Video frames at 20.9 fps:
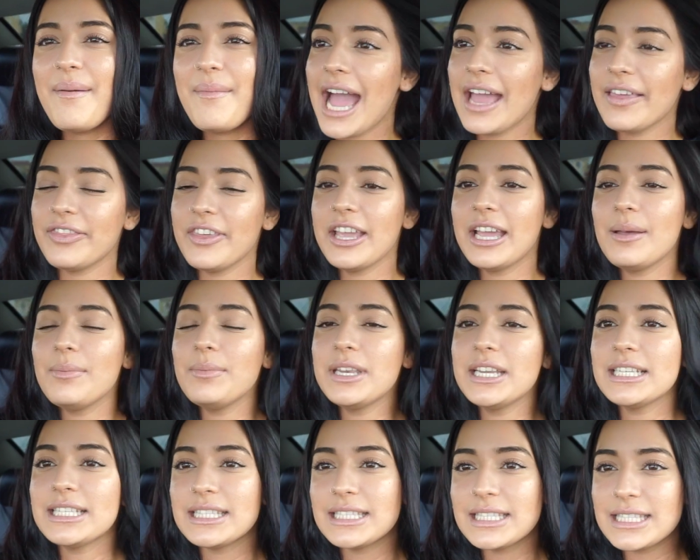I think I'm
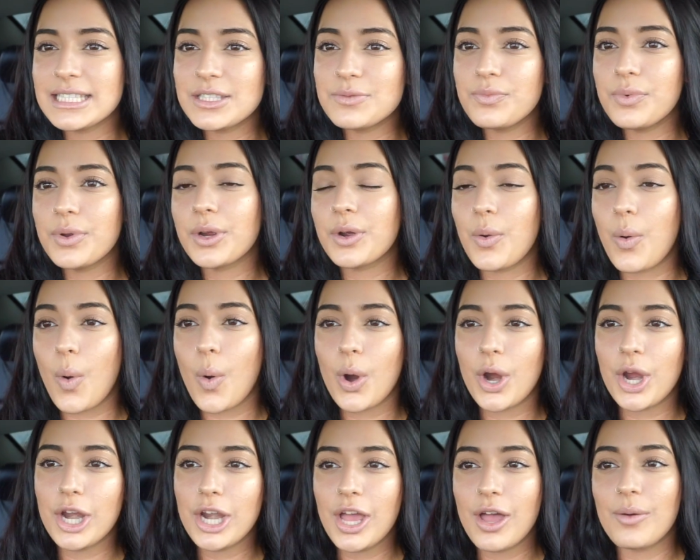gonna
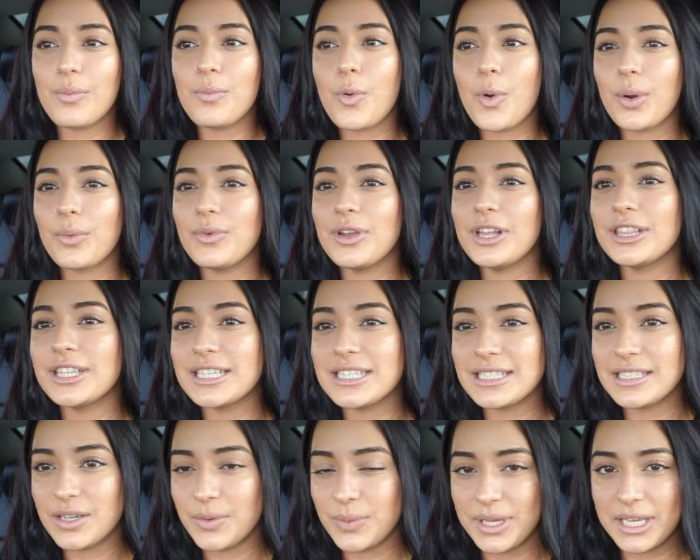record a more
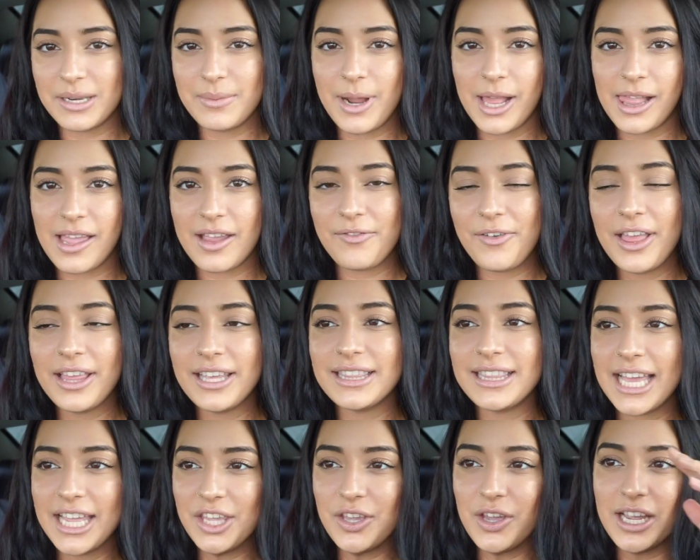realistic week in my life. I
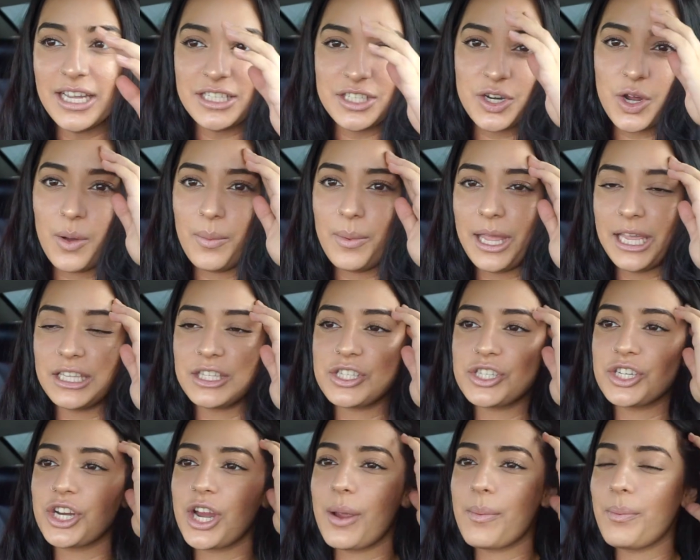let you guys know on my
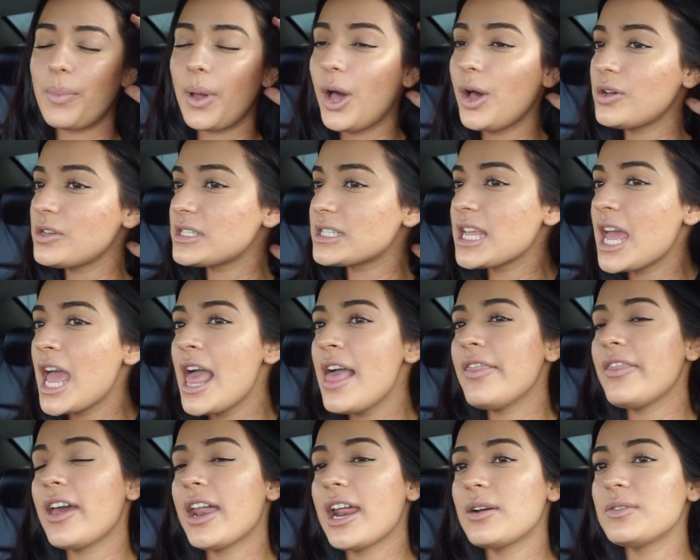Instagram post
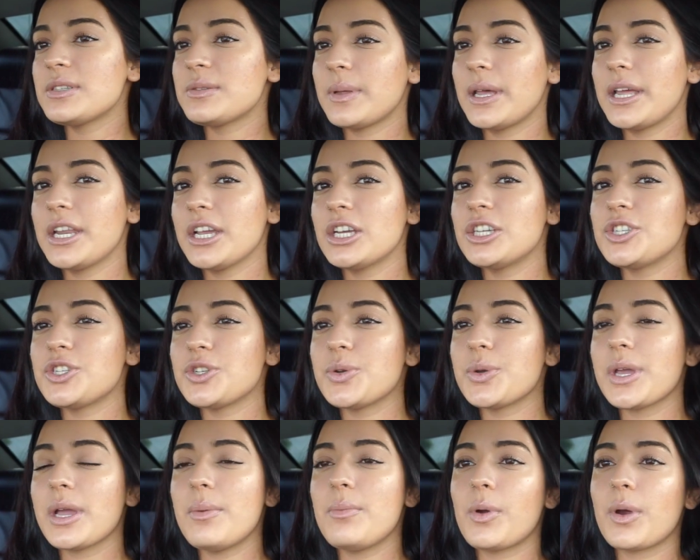that I was planning on
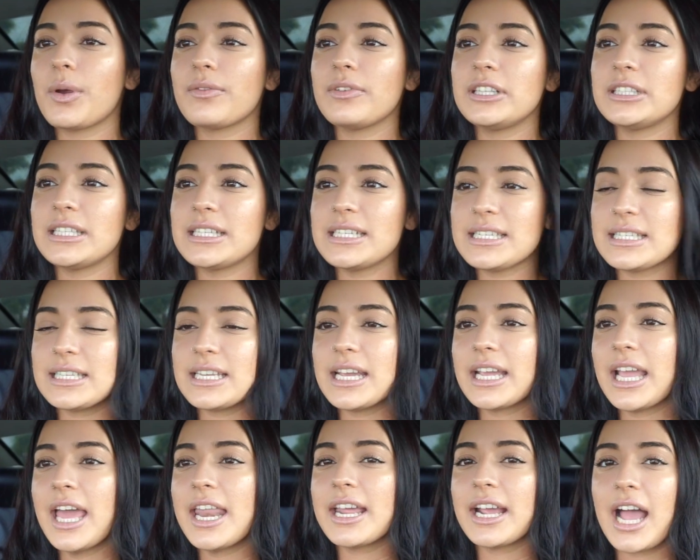doing a more realistic
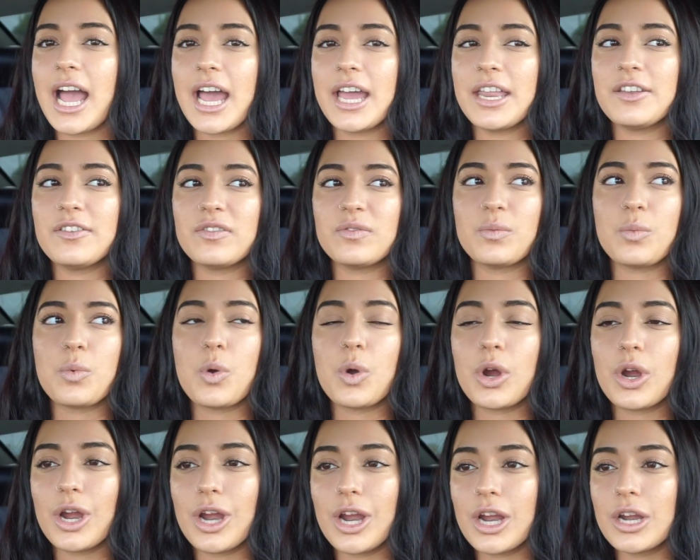and a kind of
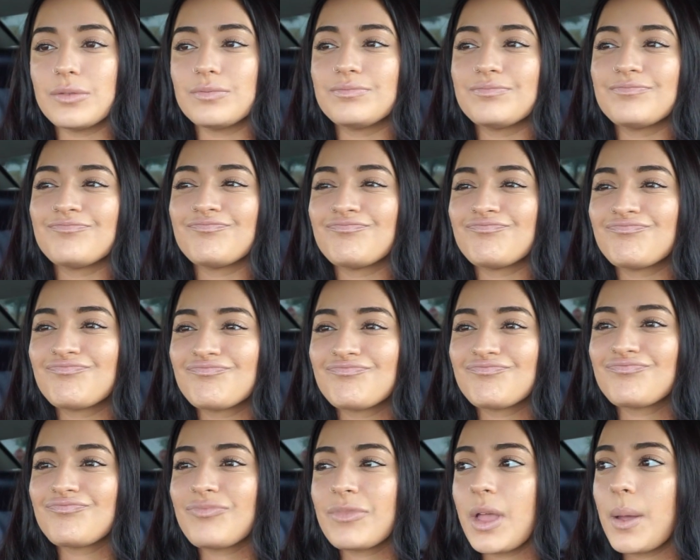more
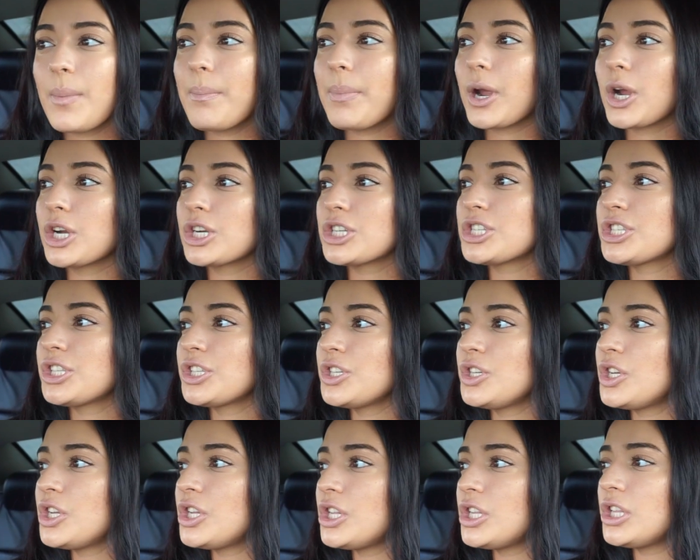
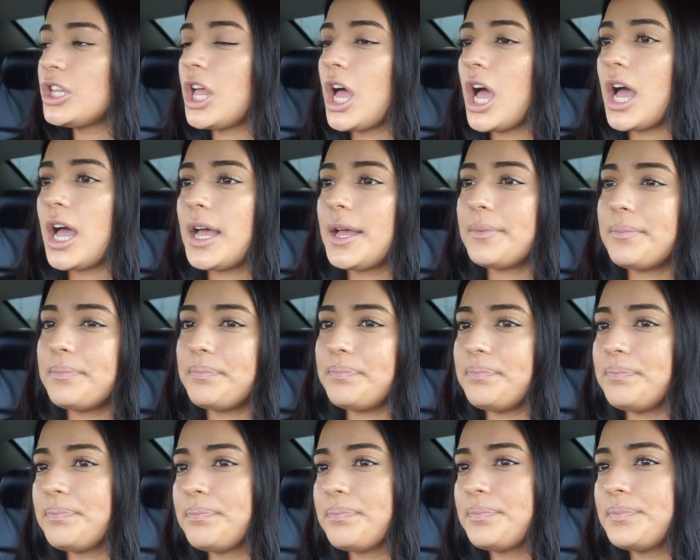personal
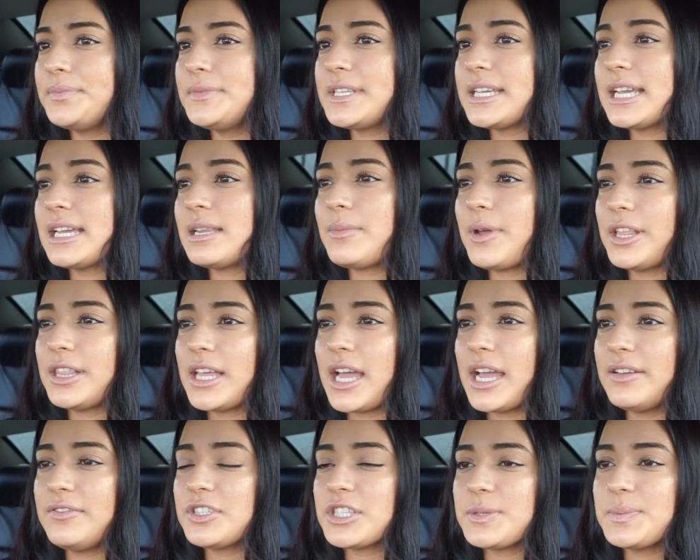day in my
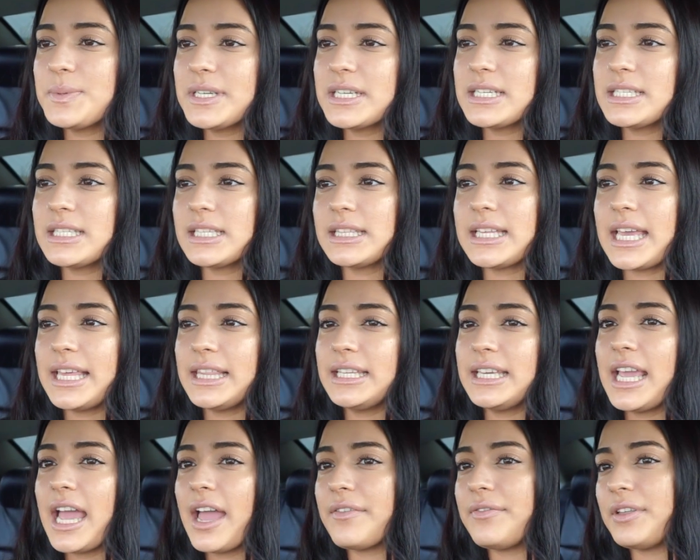life, just because
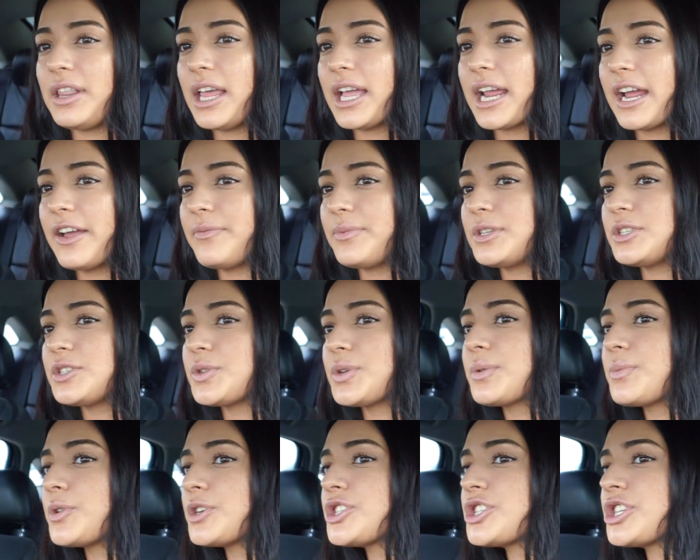lately I feel like I've been
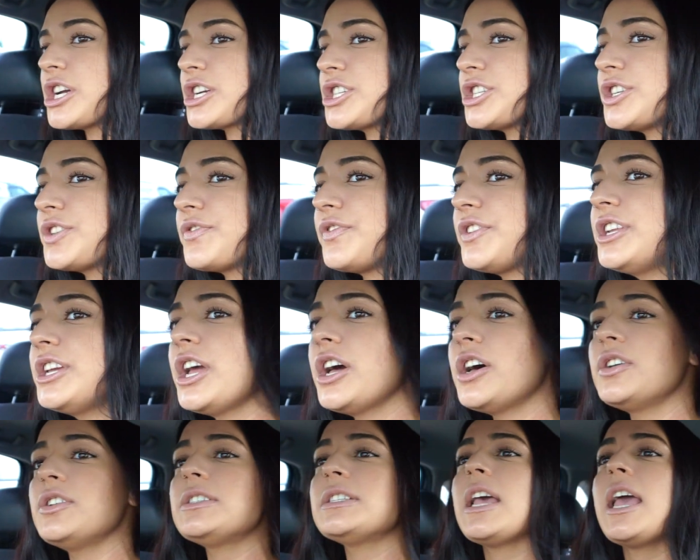doing more structured
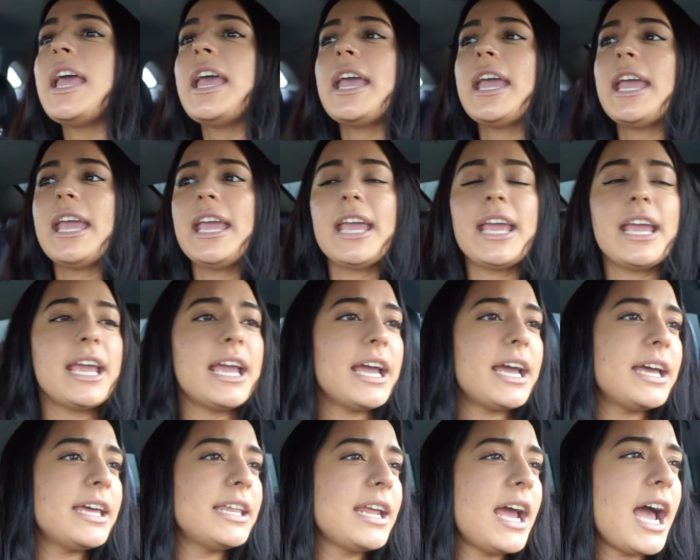videos
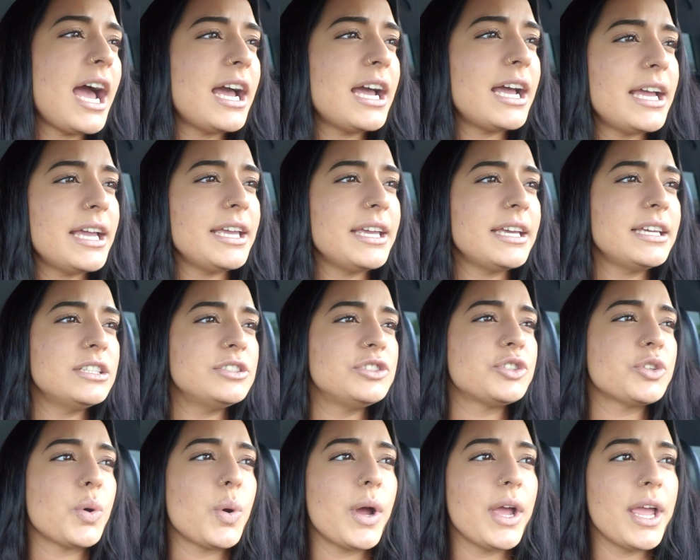and I
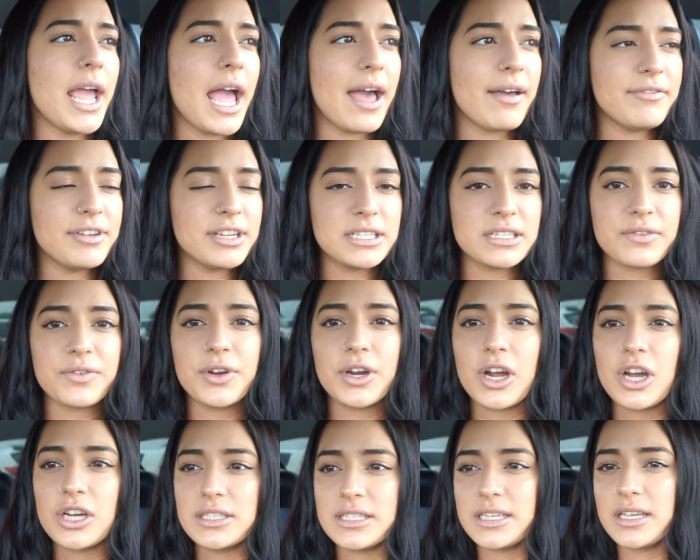enjoy having different
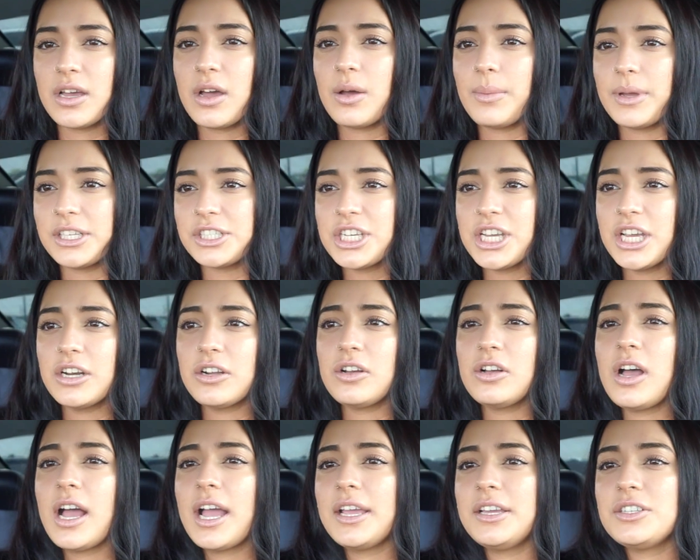content on my channel.
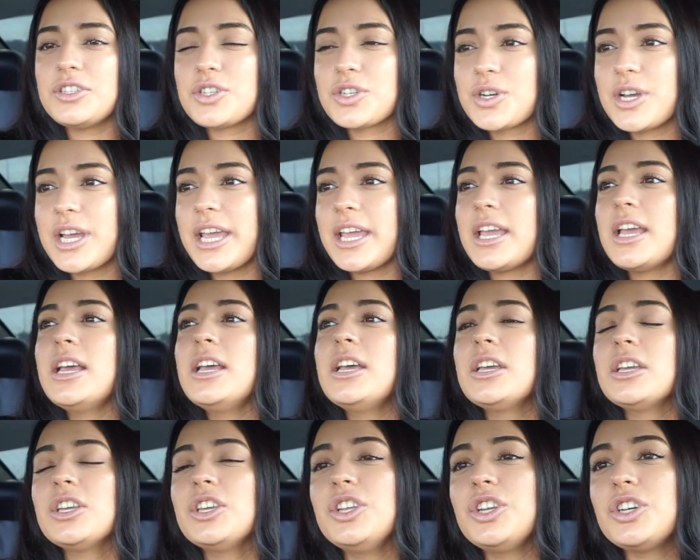I enjoy,
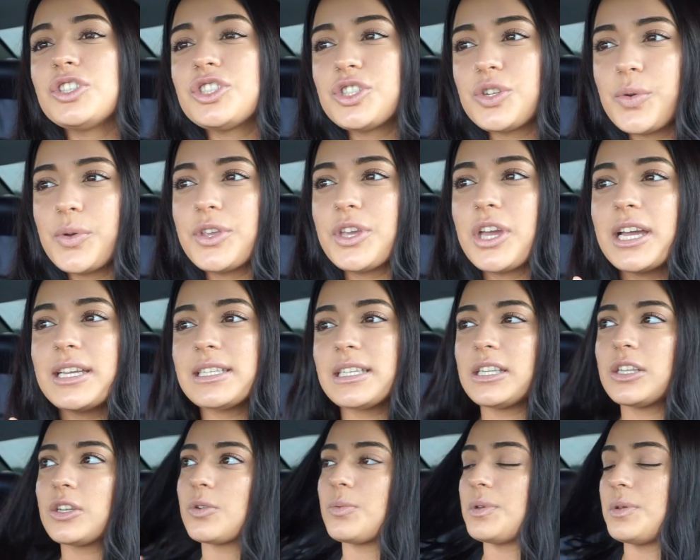you know, showing you guys a
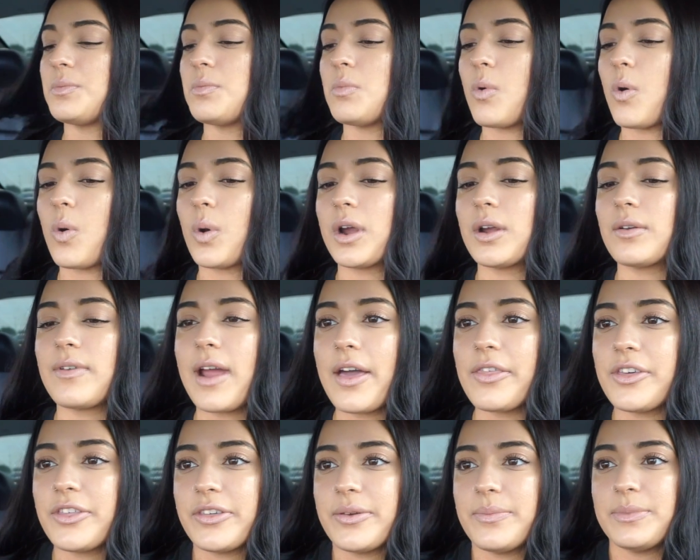little bit more
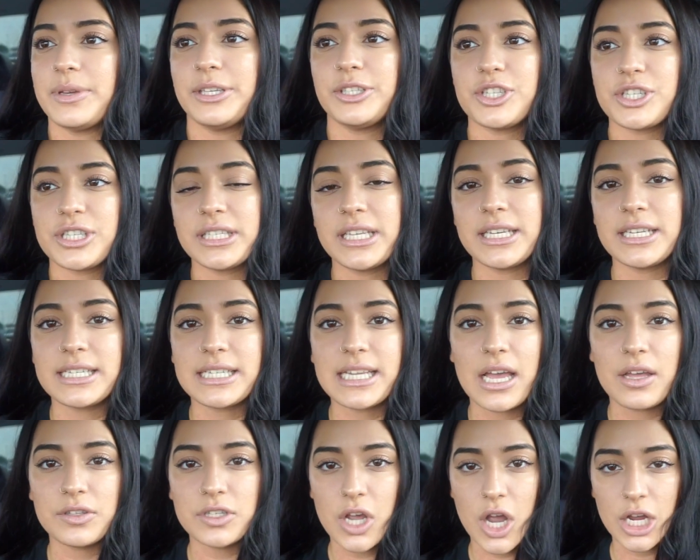rather than me just sitting
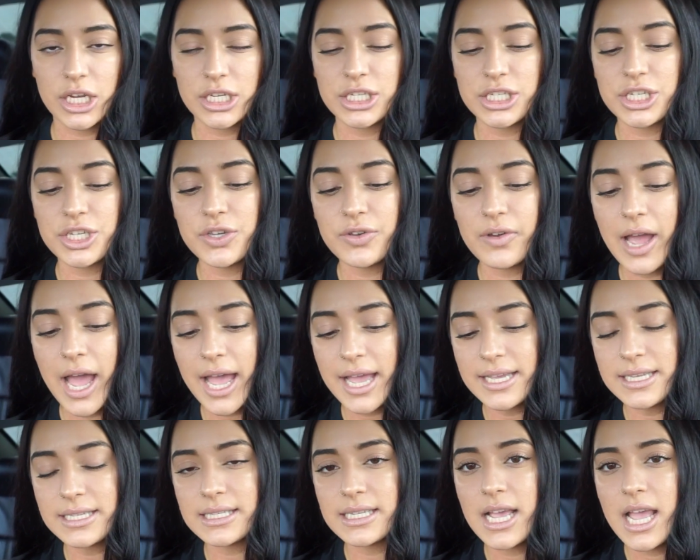down talking to you
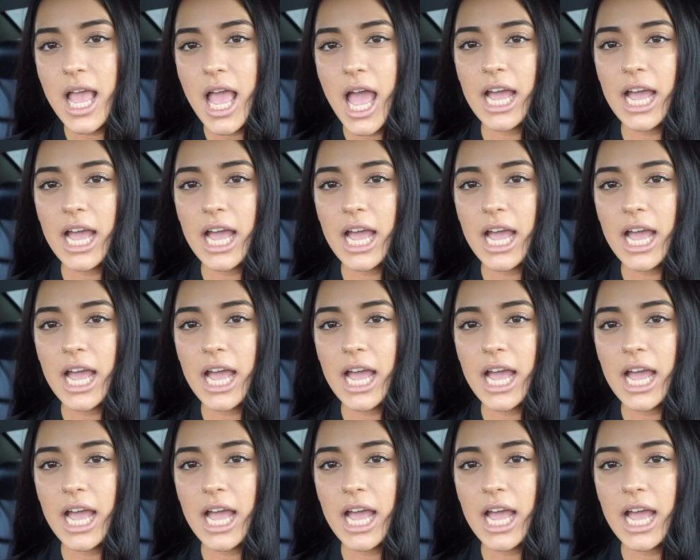guys.